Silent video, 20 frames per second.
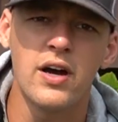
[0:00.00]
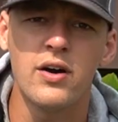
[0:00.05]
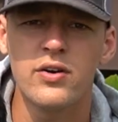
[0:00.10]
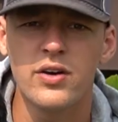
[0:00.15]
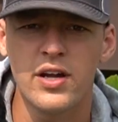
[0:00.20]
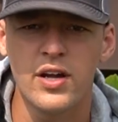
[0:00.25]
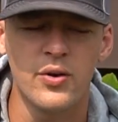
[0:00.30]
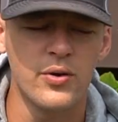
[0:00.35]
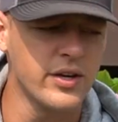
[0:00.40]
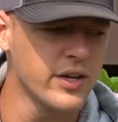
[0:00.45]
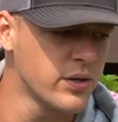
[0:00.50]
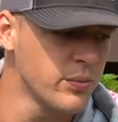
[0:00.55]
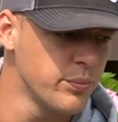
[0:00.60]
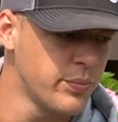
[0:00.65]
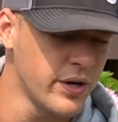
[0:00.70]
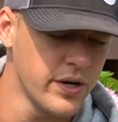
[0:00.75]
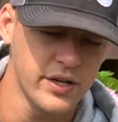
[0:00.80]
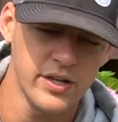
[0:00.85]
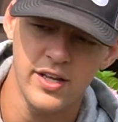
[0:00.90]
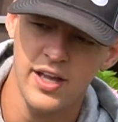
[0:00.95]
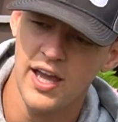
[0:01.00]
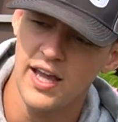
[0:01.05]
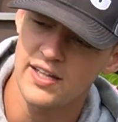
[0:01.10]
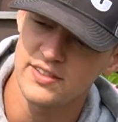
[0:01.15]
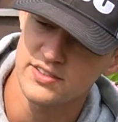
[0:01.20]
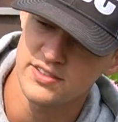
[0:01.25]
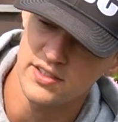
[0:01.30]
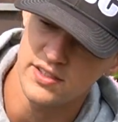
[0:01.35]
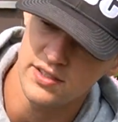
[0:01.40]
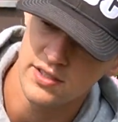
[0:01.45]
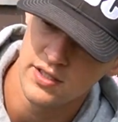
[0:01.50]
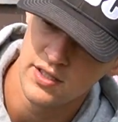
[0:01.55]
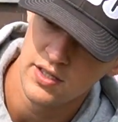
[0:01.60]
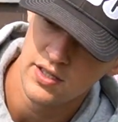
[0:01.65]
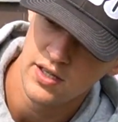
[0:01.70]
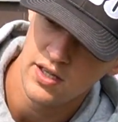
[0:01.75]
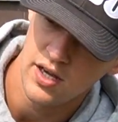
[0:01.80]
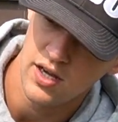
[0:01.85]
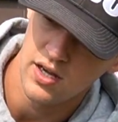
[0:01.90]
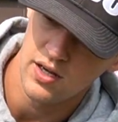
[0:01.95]
outgoing compared to Cassie,
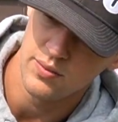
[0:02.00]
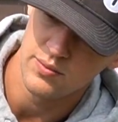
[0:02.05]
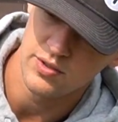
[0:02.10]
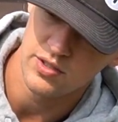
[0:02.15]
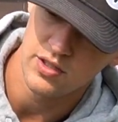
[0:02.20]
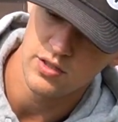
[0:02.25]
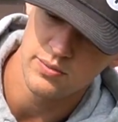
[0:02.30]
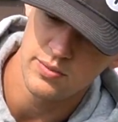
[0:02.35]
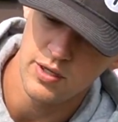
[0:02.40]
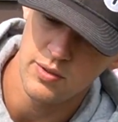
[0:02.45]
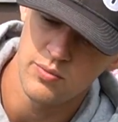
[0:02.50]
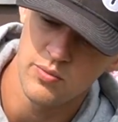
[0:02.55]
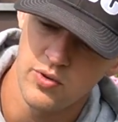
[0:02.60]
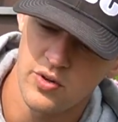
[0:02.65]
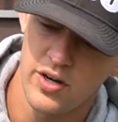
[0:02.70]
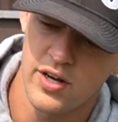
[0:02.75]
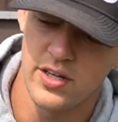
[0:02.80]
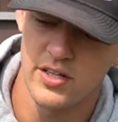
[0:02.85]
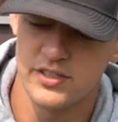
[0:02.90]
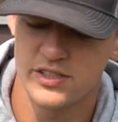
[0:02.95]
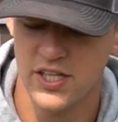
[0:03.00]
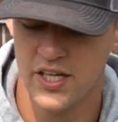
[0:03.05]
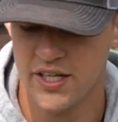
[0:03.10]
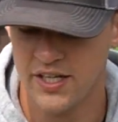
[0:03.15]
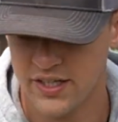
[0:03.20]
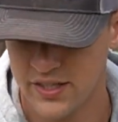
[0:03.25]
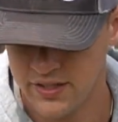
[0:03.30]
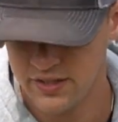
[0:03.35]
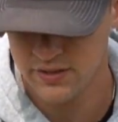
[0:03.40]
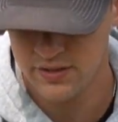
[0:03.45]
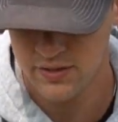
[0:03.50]
um, a little bit more energetic